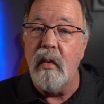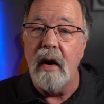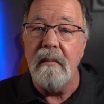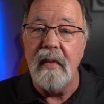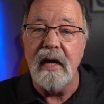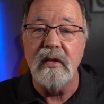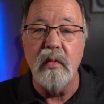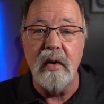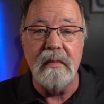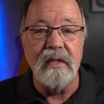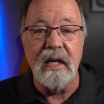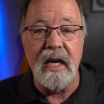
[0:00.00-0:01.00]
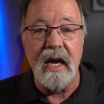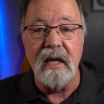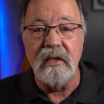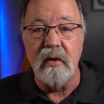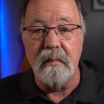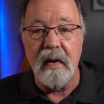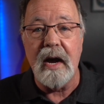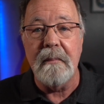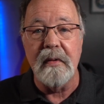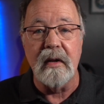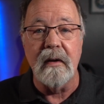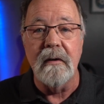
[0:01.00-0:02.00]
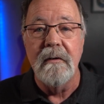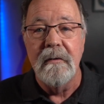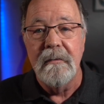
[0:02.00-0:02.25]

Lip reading: what makes Williamson County so popular